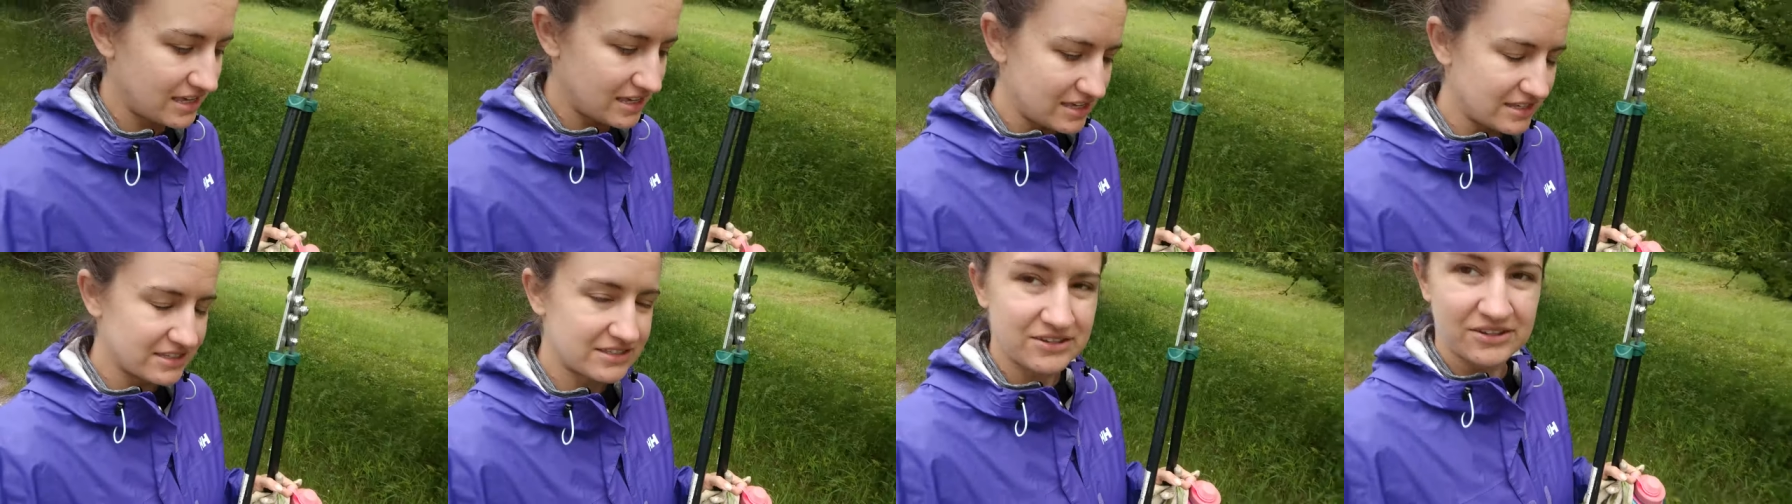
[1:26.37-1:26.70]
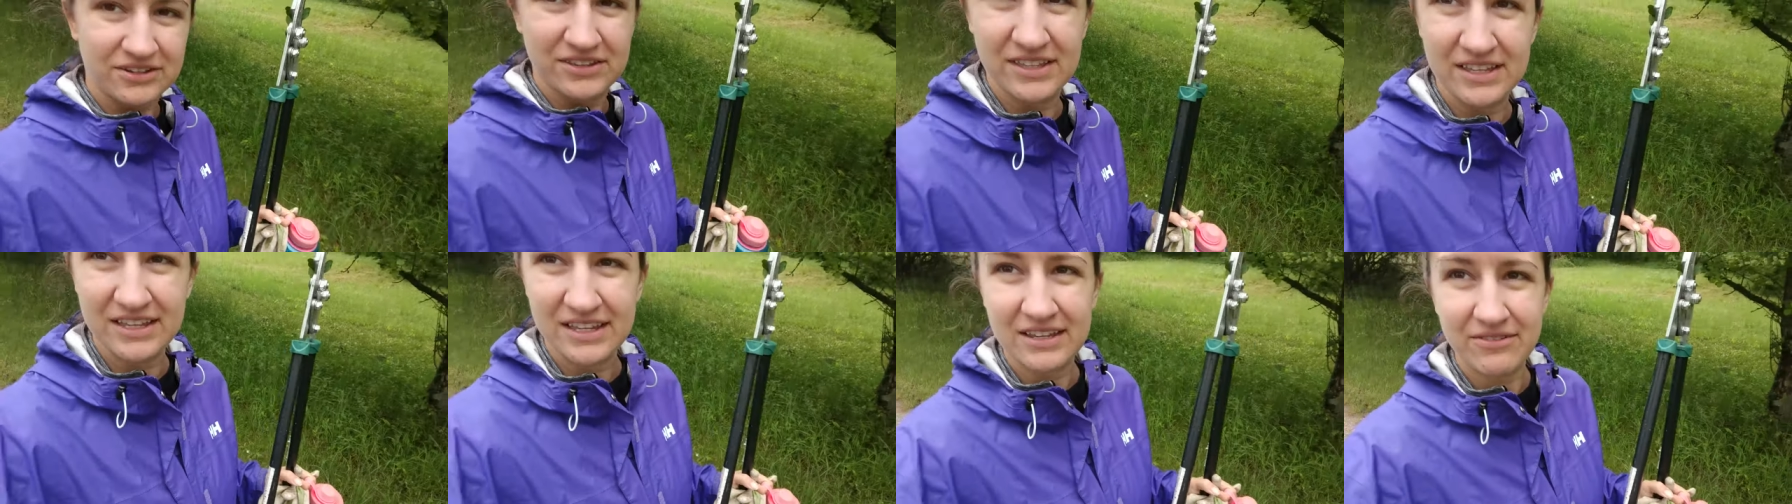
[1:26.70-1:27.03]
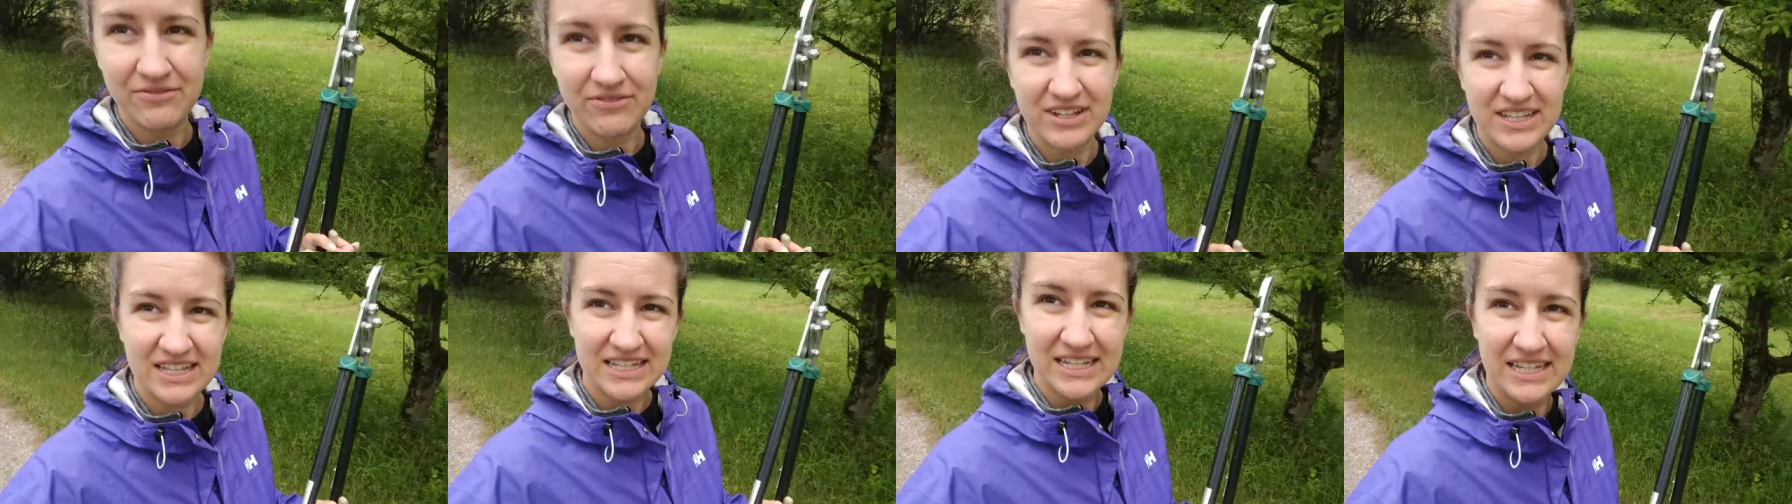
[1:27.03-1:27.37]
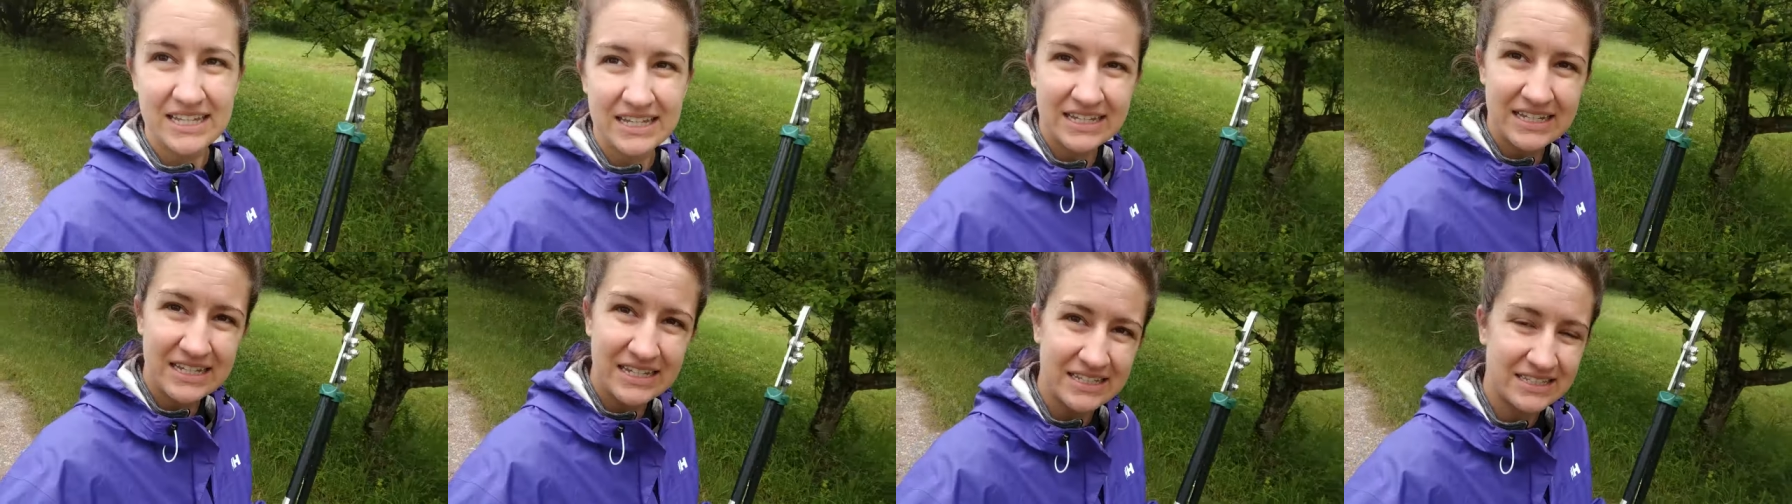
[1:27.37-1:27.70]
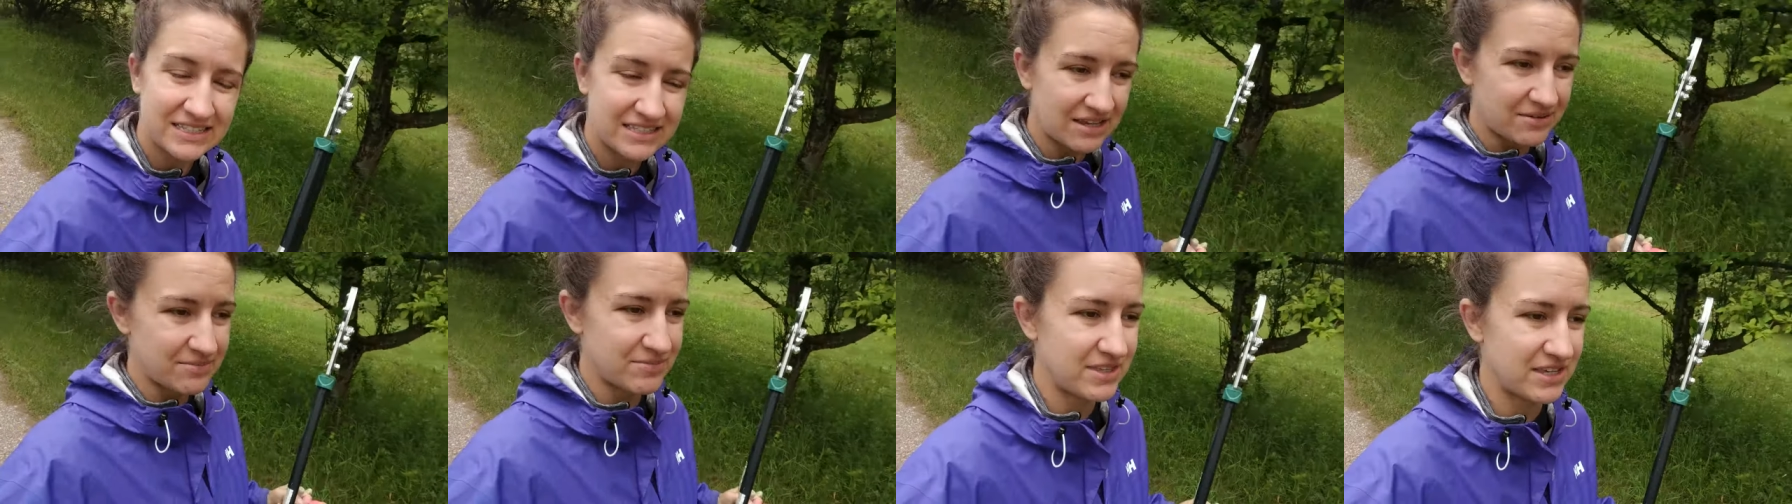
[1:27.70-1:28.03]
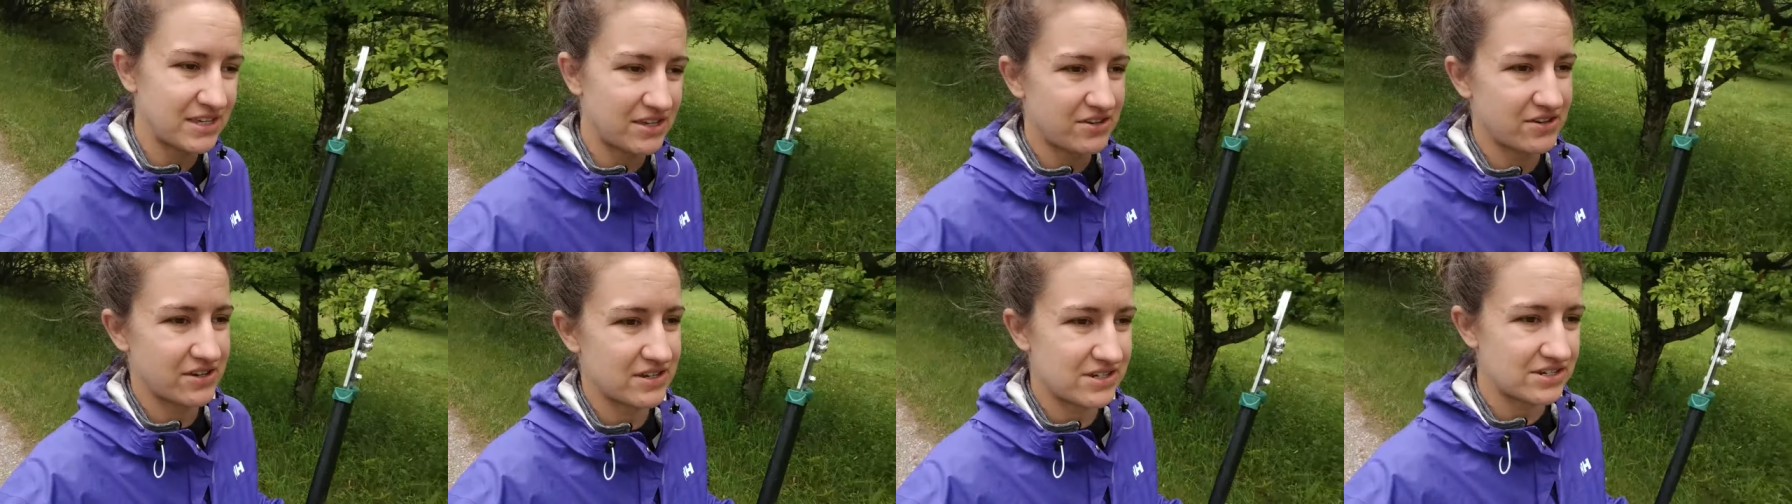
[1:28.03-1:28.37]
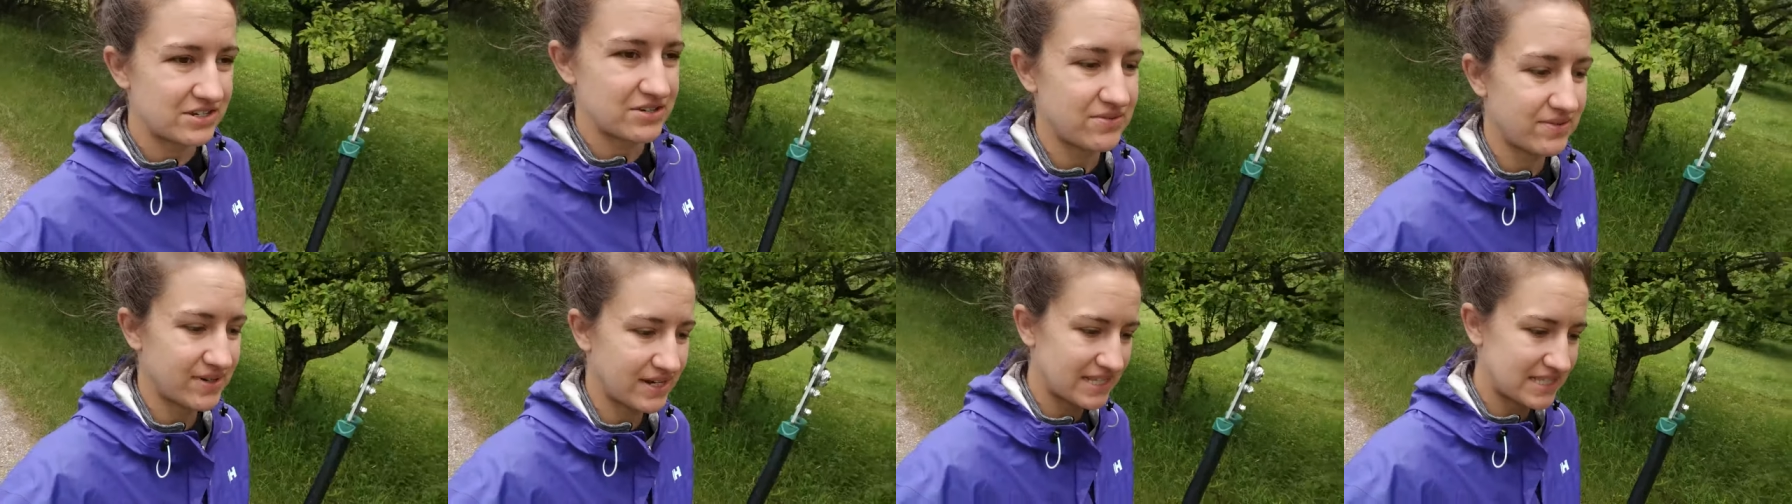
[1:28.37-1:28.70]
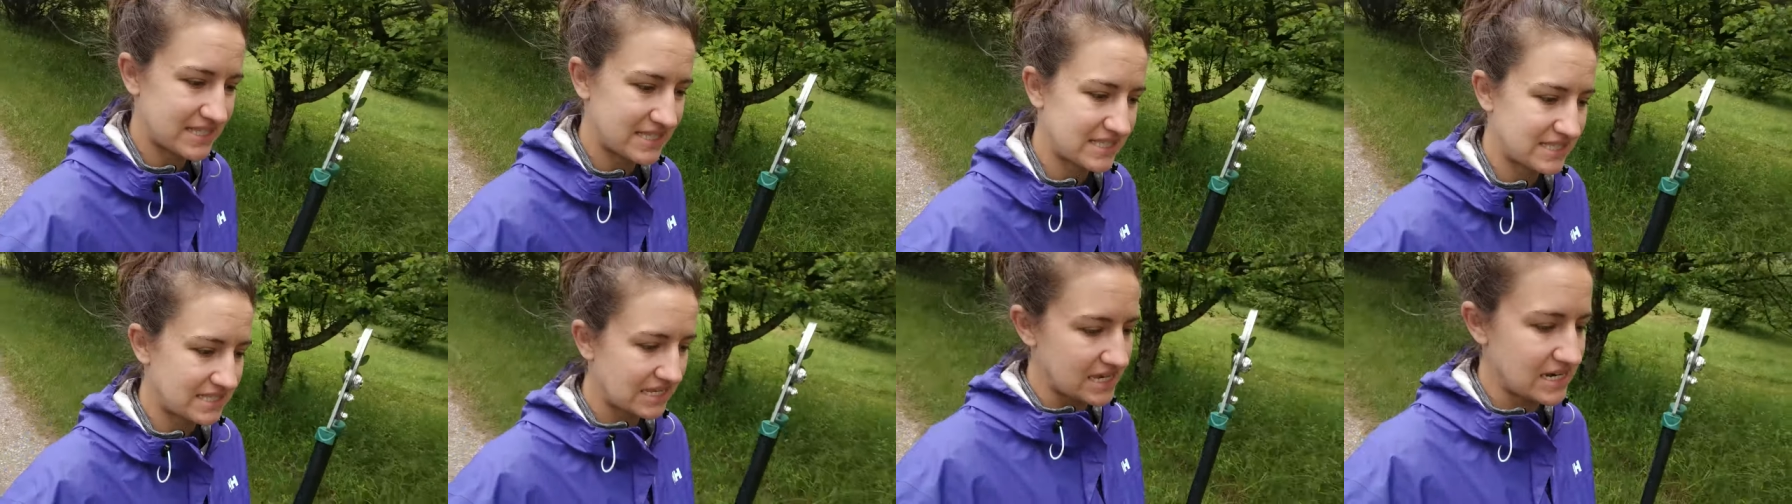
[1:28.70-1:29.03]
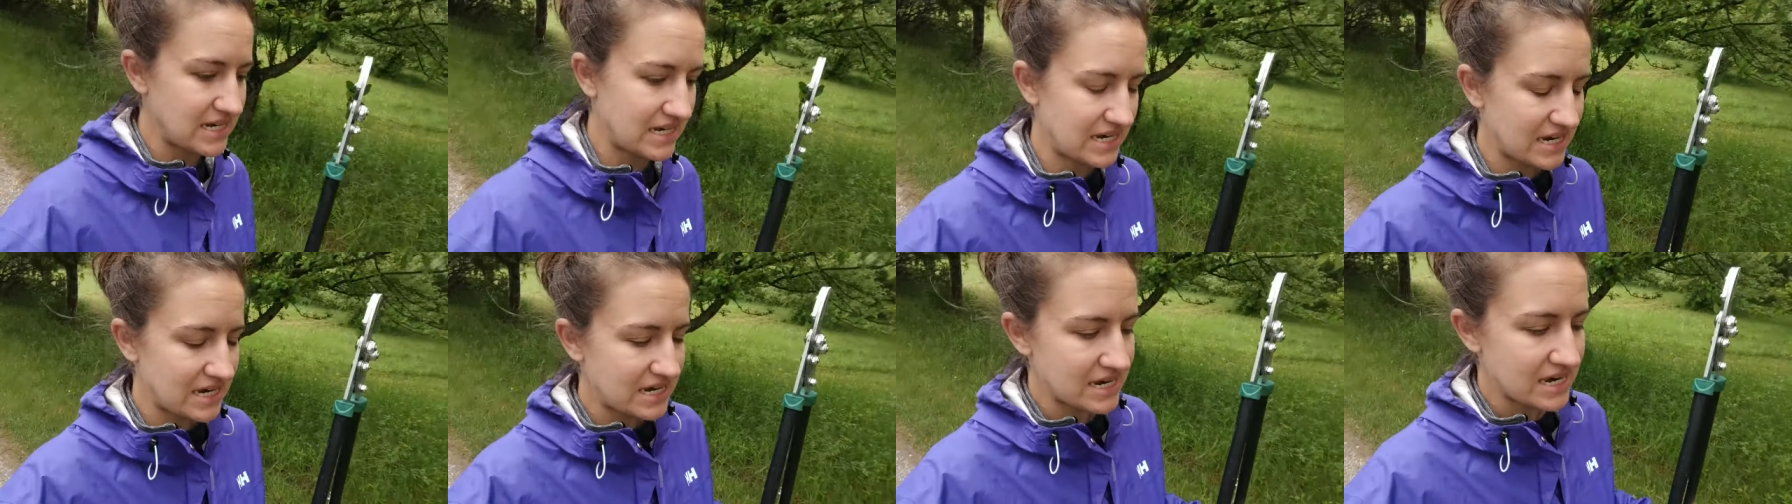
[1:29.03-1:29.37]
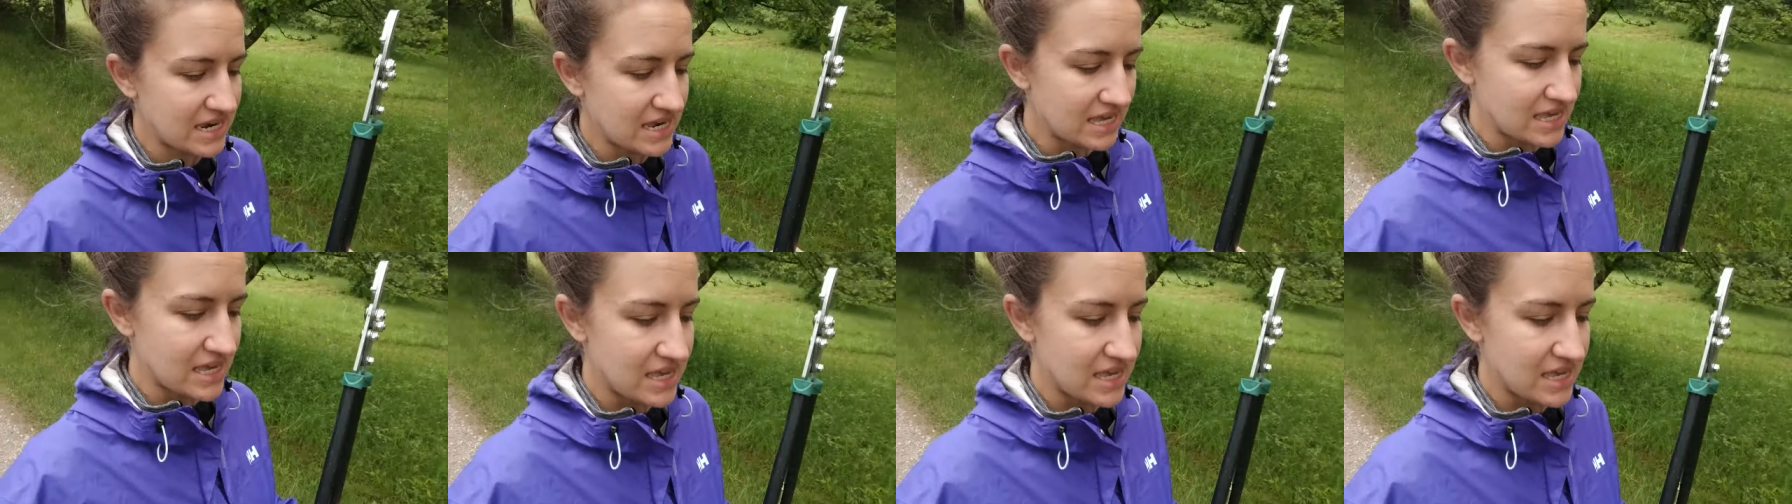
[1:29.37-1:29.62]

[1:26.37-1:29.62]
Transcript: is only really something you can do when it's sunny,